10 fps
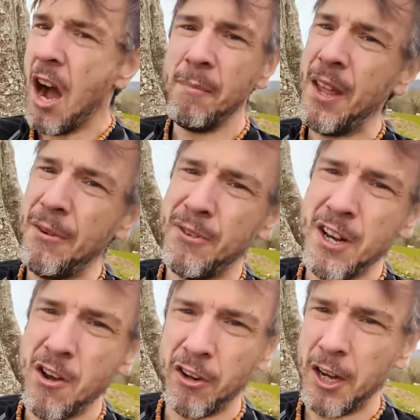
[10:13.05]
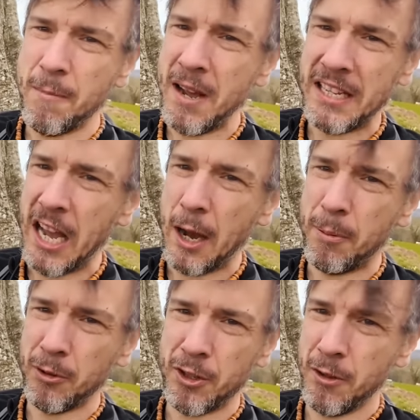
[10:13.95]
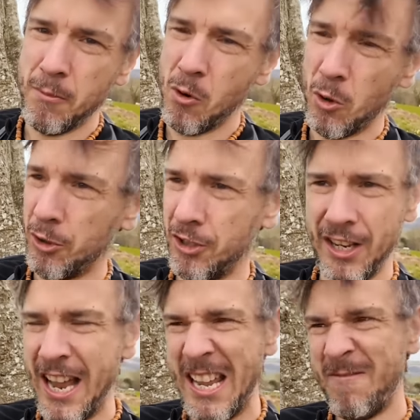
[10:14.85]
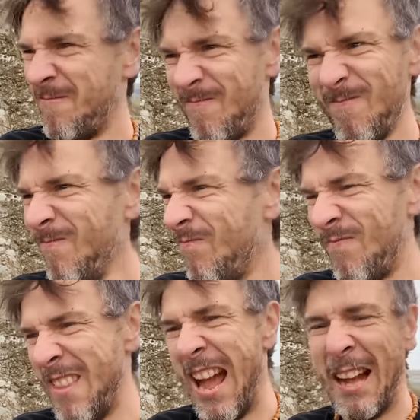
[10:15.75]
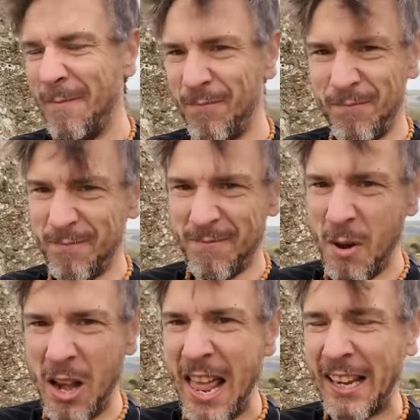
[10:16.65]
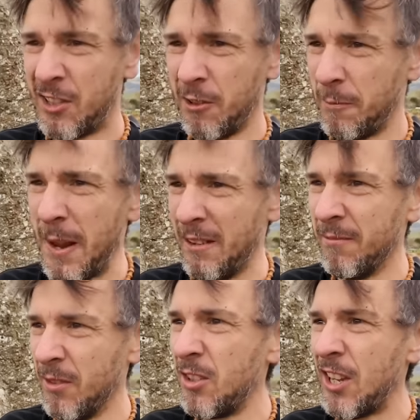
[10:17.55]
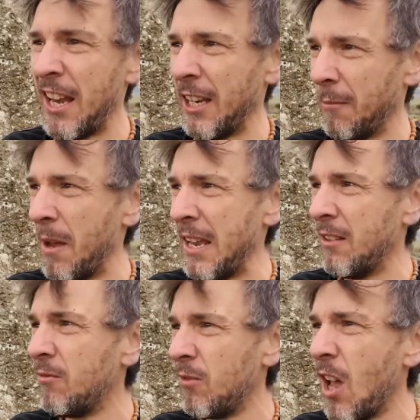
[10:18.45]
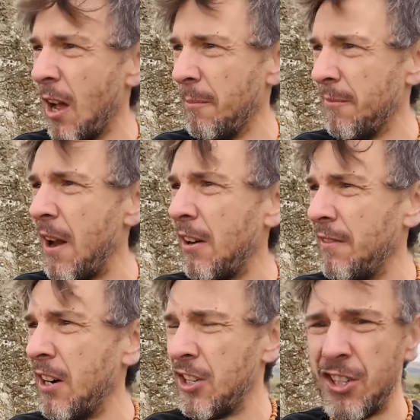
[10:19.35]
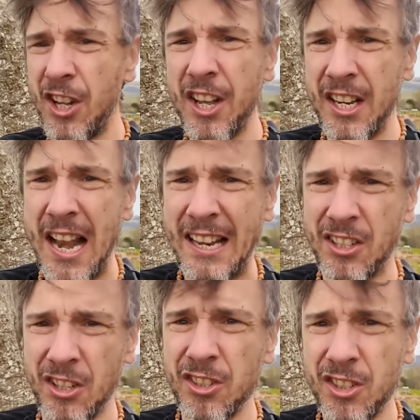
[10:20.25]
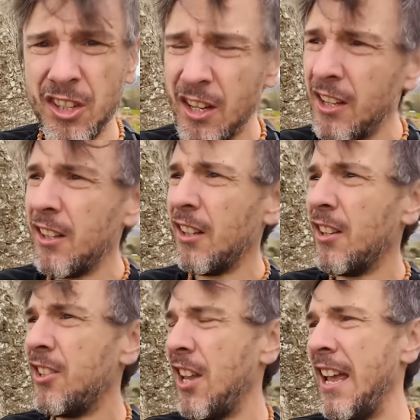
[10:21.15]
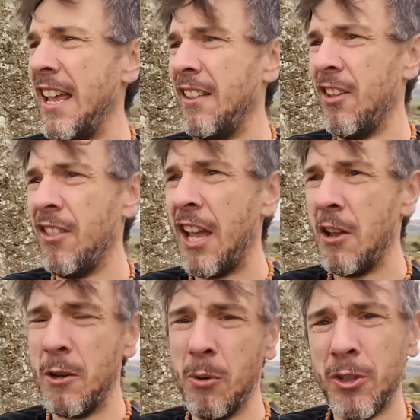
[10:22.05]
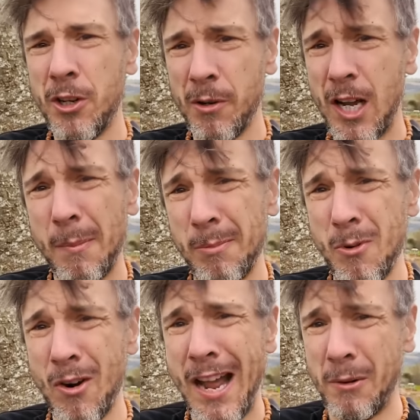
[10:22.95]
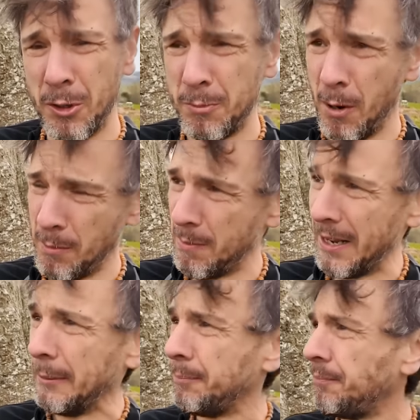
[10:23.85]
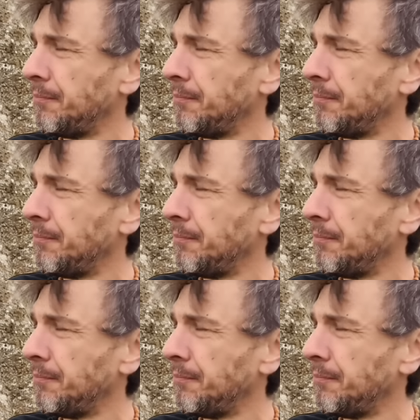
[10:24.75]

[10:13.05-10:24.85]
I'm definitely not gonna make it up onto the moors today. Nah. My legs have been sending me very, very stern letters saying that they only want to do a couple more hours, probably.